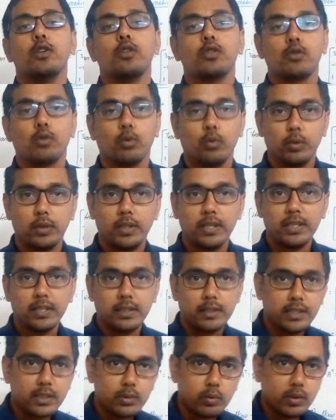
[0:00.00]
So
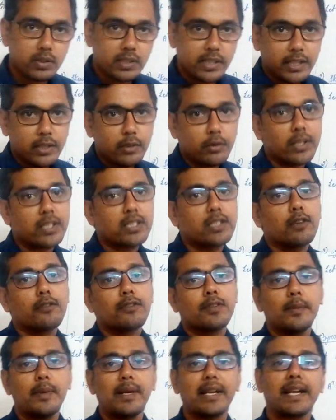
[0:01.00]
this was the introduction of
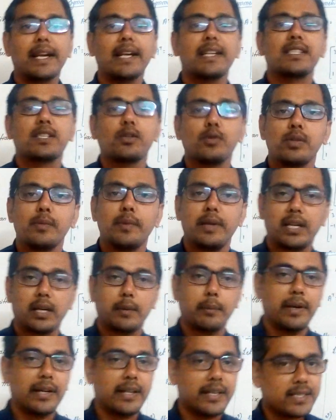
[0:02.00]
symmetric and skew symmetric
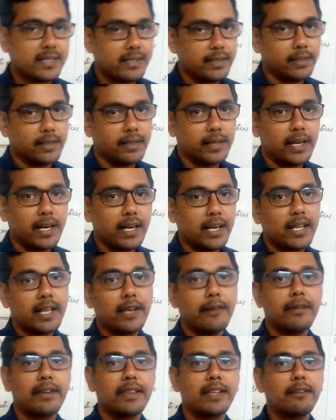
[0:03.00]
matrix. Regarding
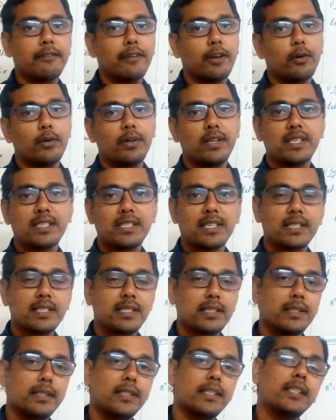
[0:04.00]
everything we have discussed
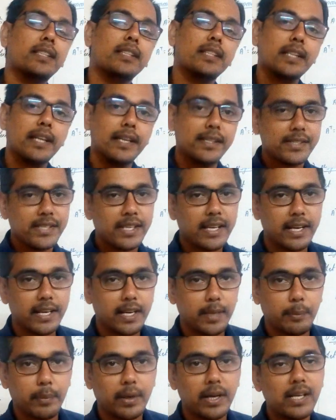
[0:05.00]
it in the
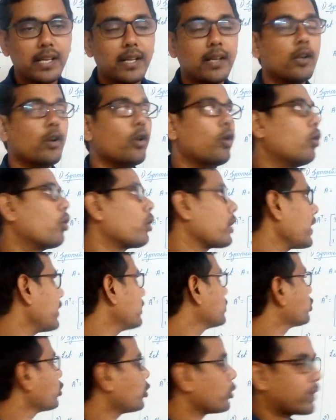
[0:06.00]
NCERT part. Okay,
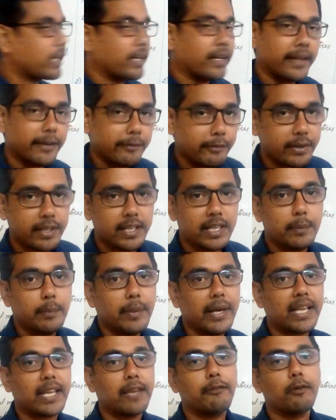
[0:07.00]
so you can refer that
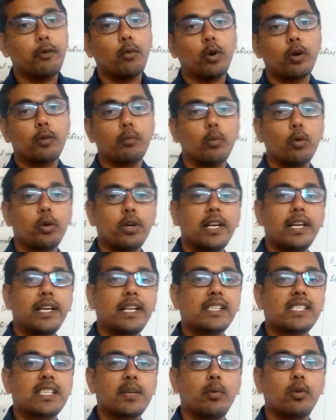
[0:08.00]
back if you want more
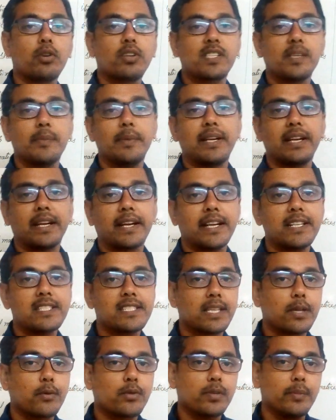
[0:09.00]
details about symmetric and
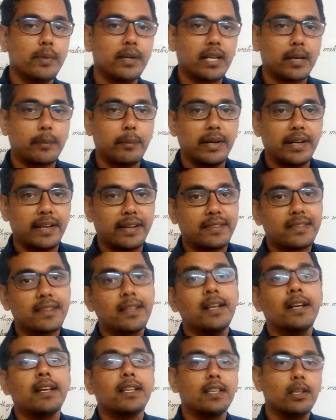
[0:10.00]
skew symmetric matrix.
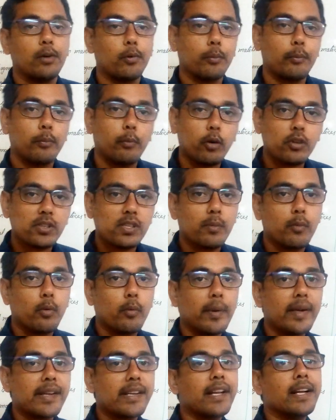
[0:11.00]
Now pause a
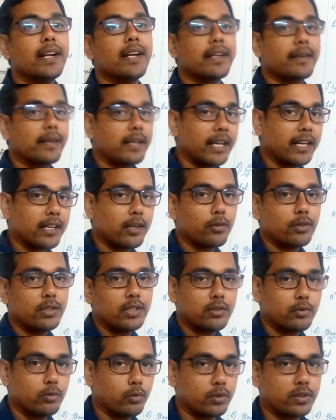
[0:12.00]
moment, take down
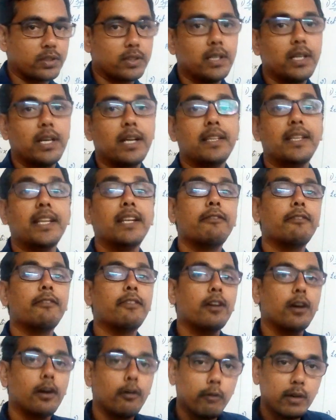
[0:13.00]
these notes. Then
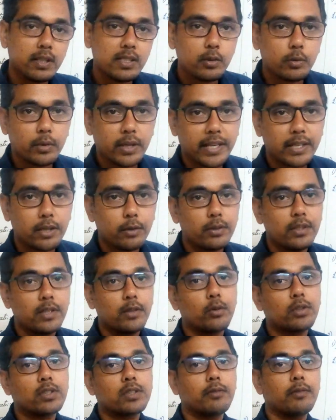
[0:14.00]
once you take down the
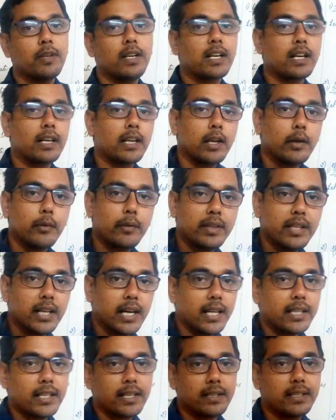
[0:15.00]
notes, we'll continue with the
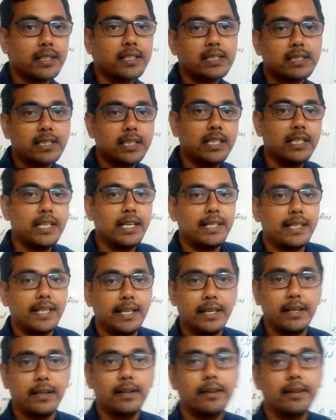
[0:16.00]
other things in detail.